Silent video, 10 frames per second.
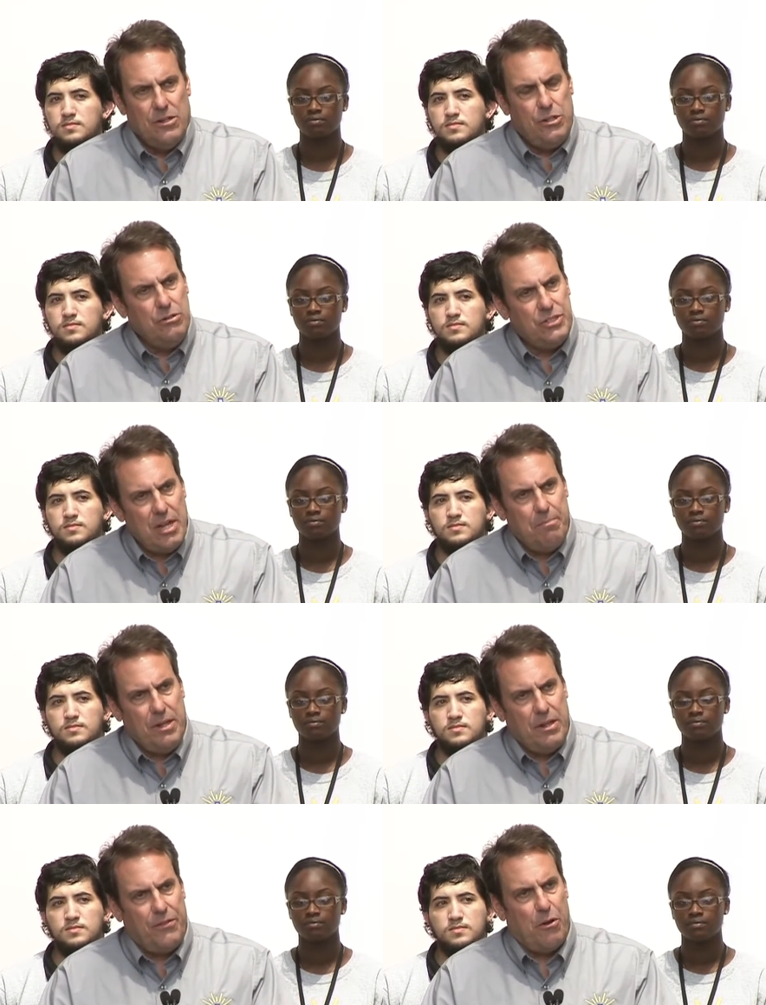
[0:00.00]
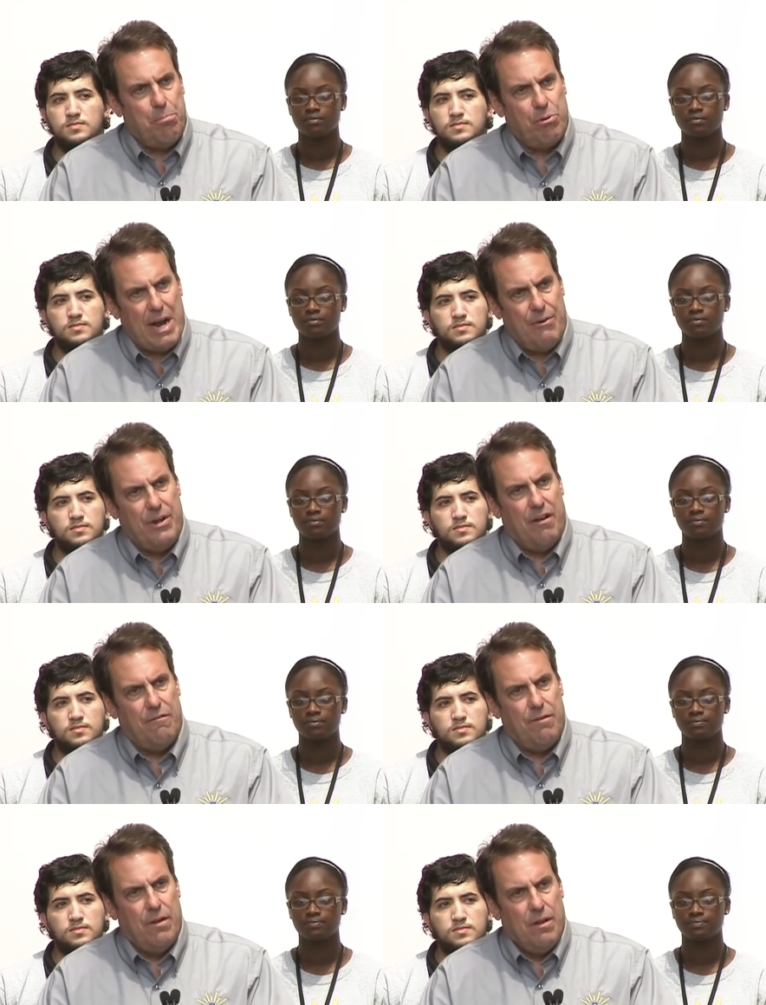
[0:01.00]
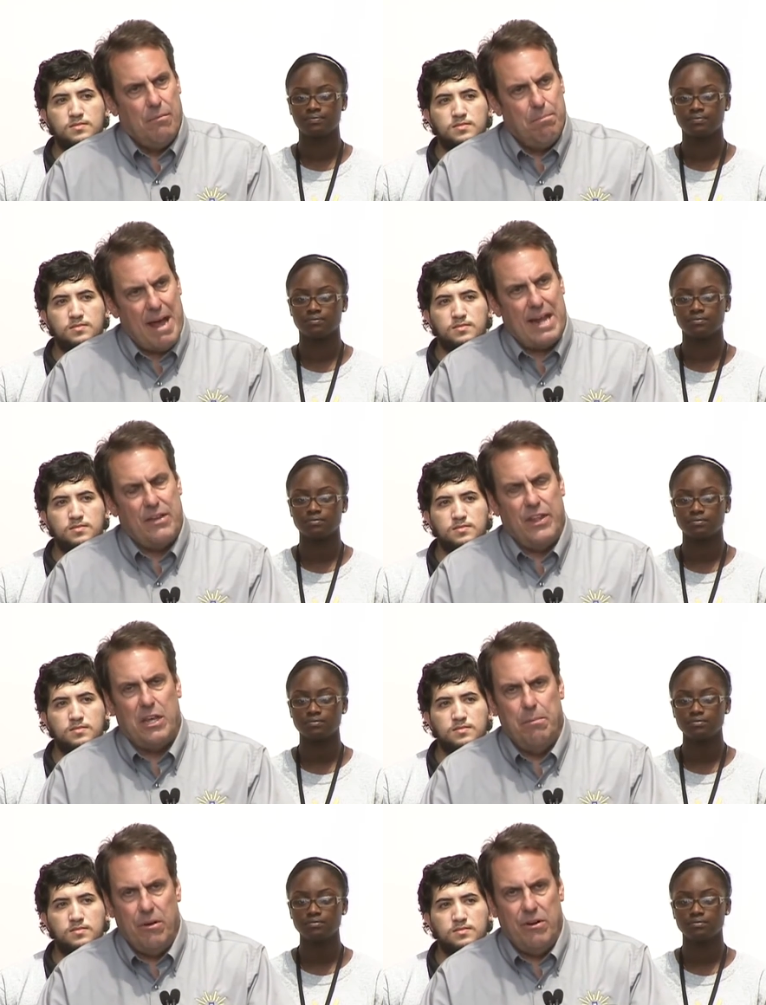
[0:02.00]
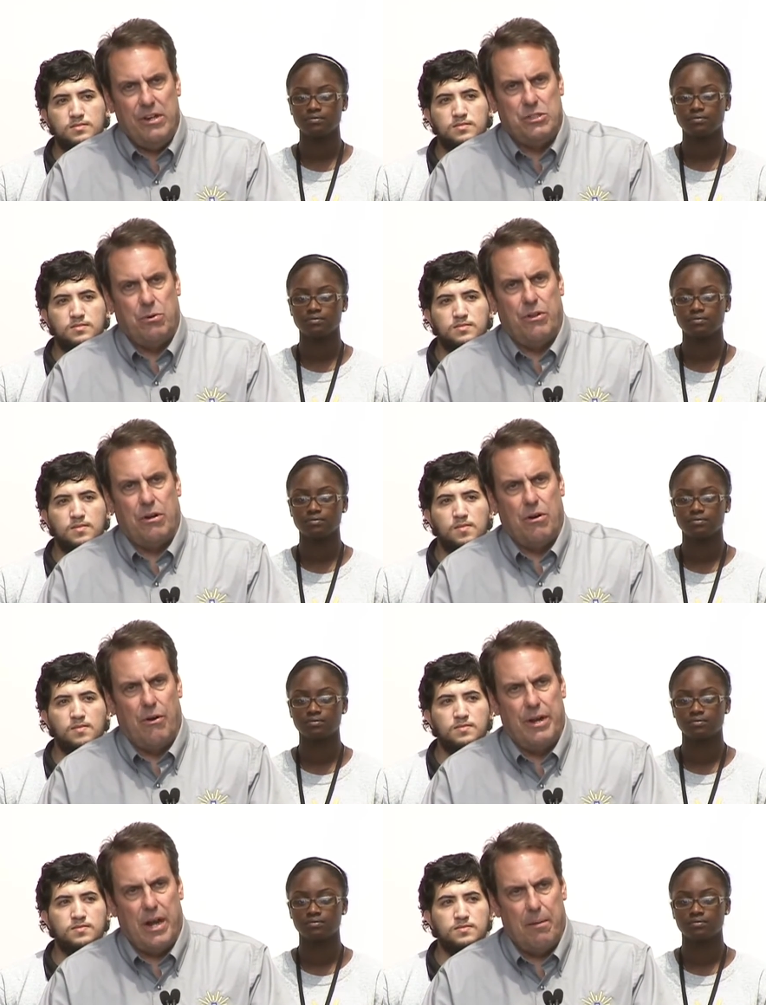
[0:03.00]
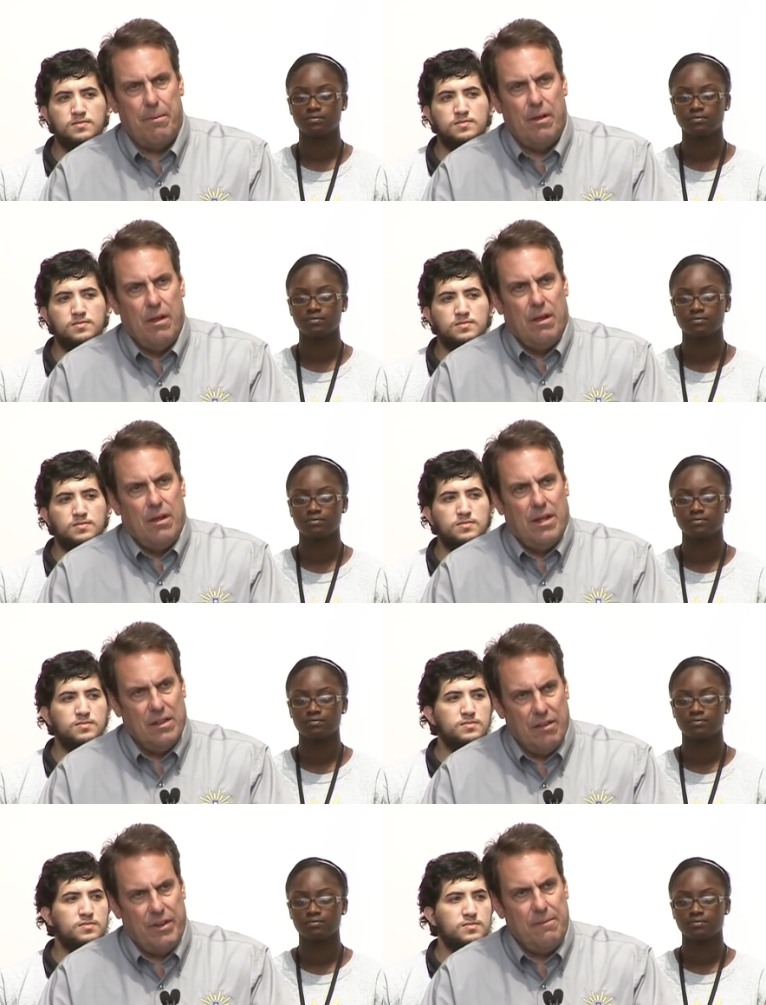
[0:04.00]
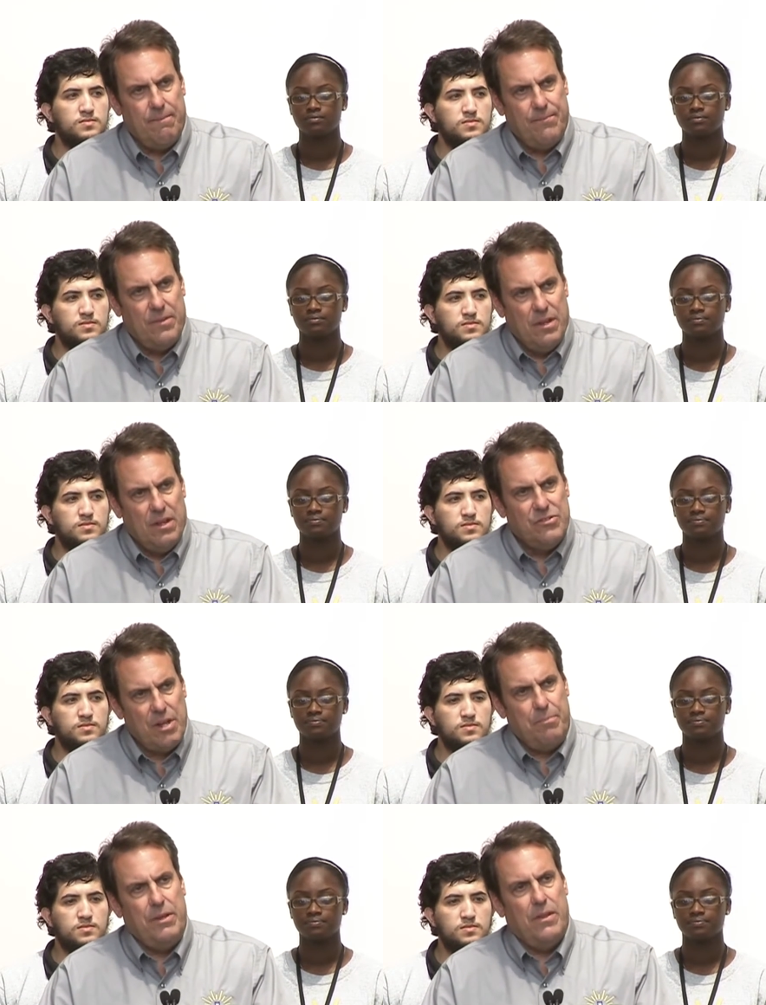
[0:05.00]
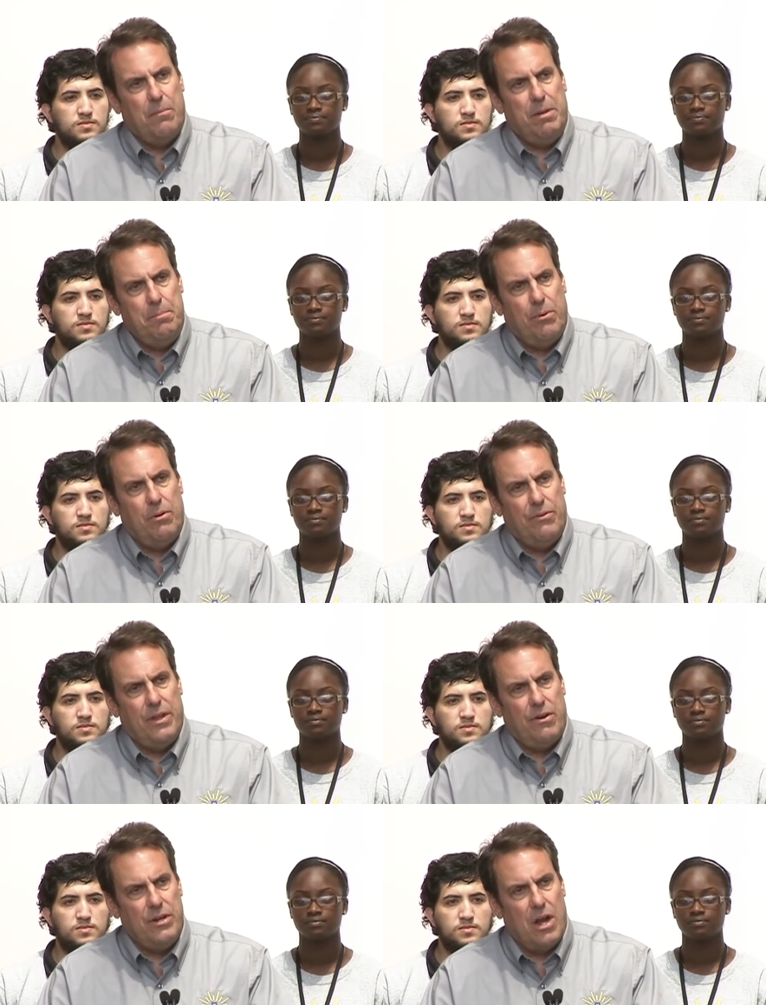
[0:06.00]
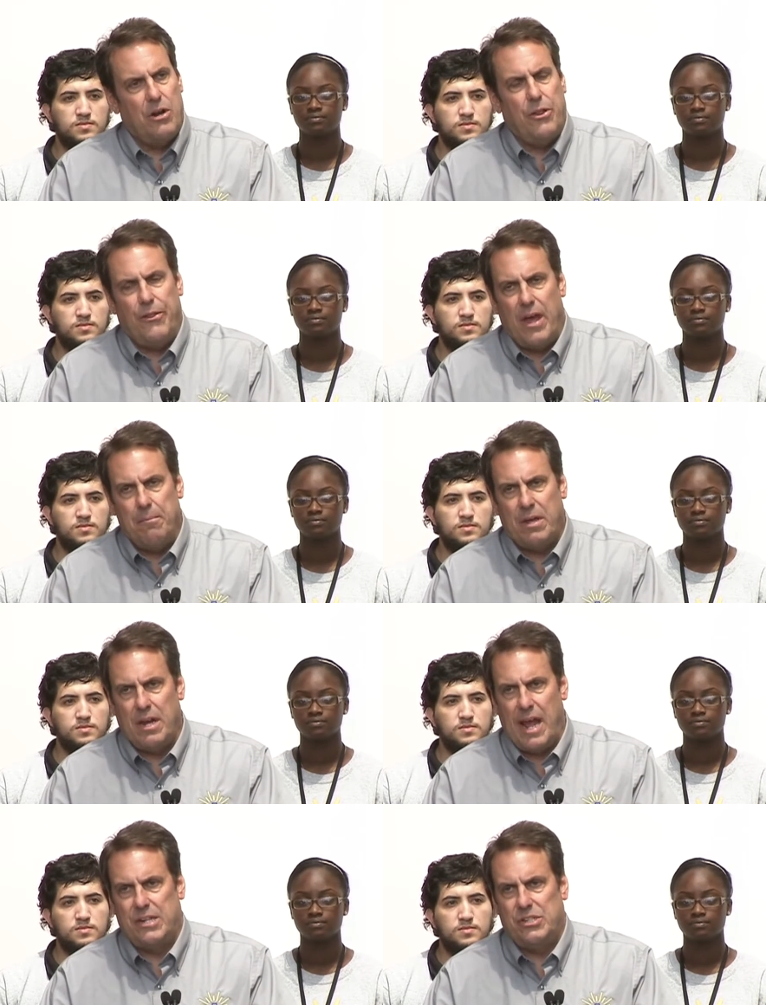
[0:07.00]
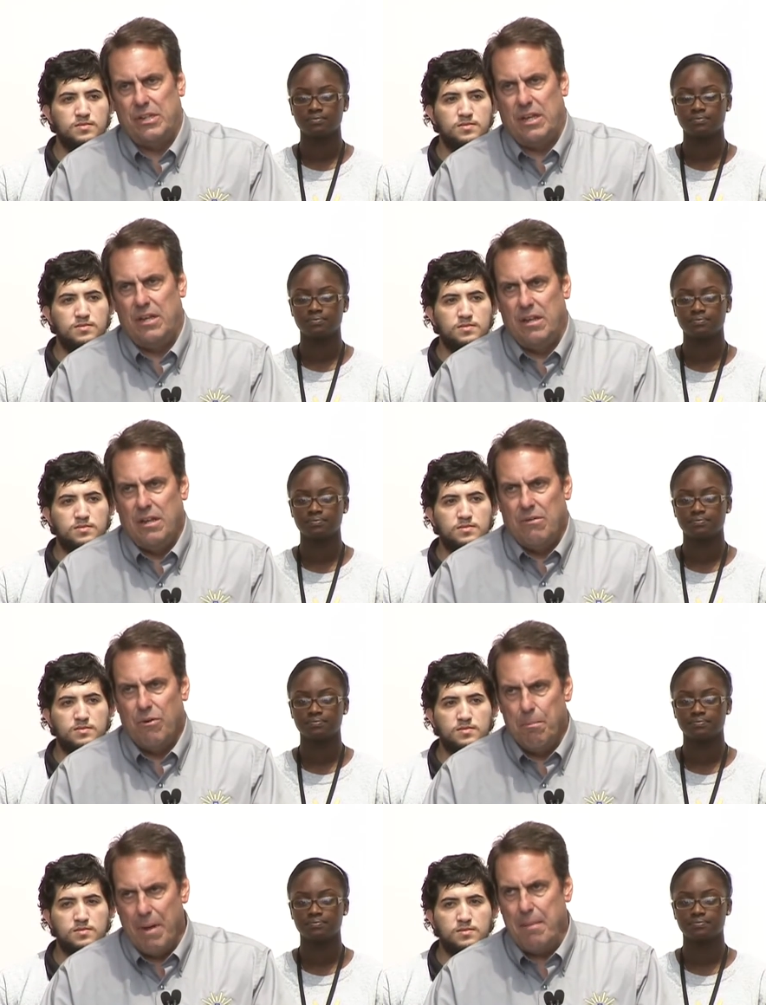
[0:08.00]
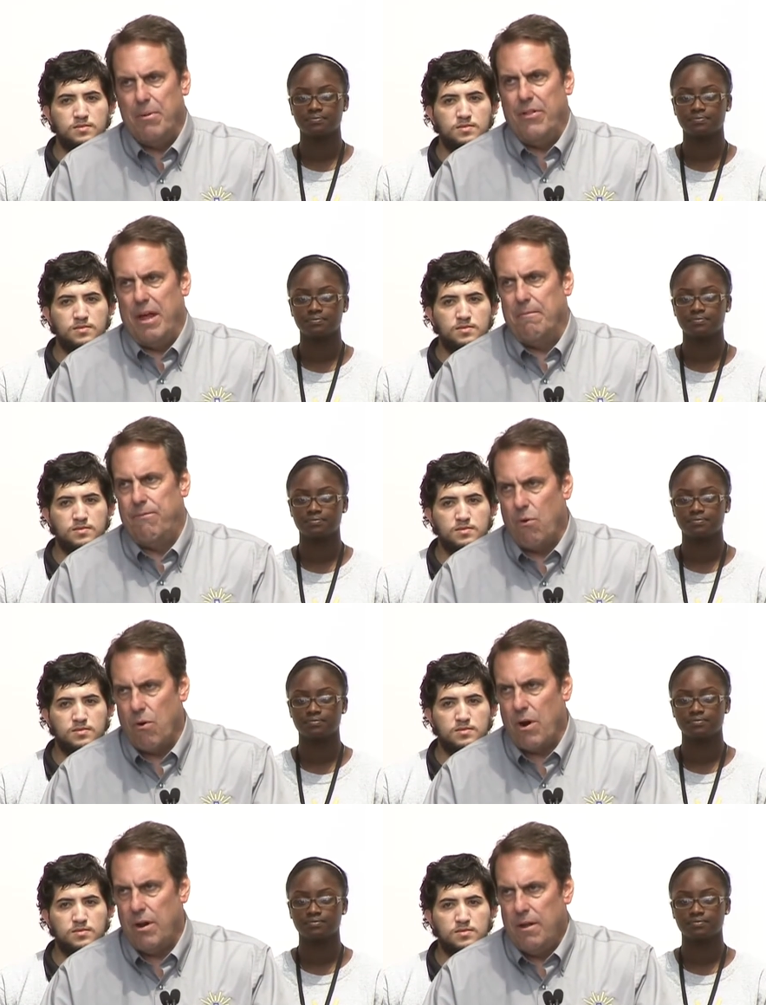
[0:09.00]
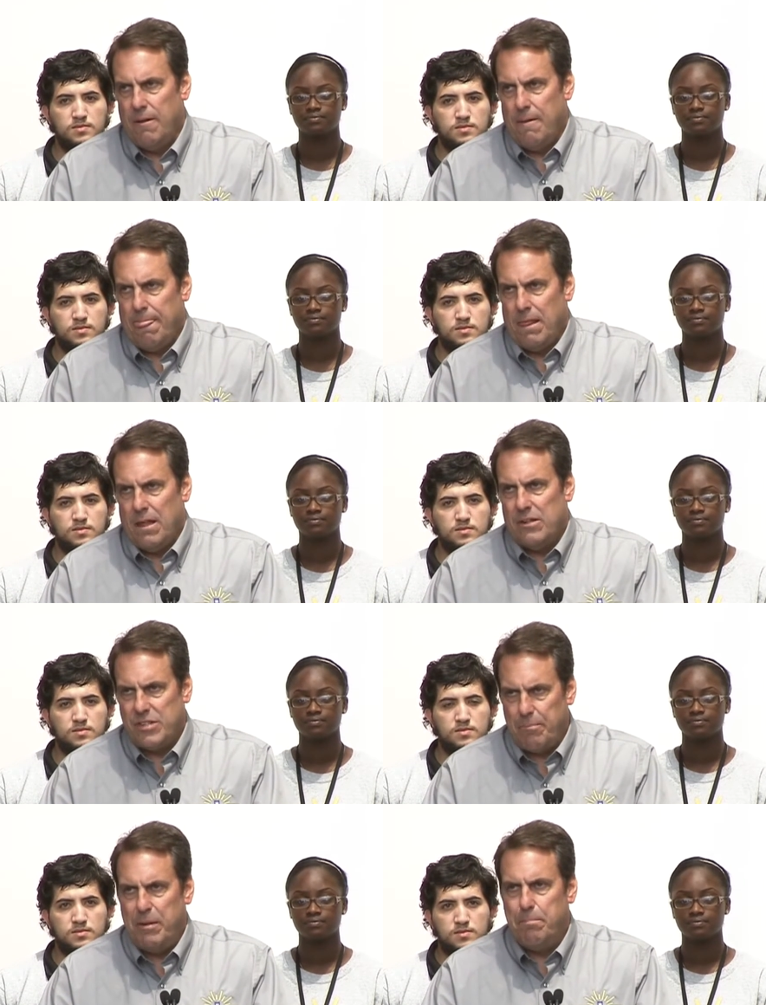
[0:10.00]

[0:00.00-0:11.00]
Speaker 1: do something that they're proud of back in the communities where they're growing up and living, something that people that are younger than them can actually remember them for, something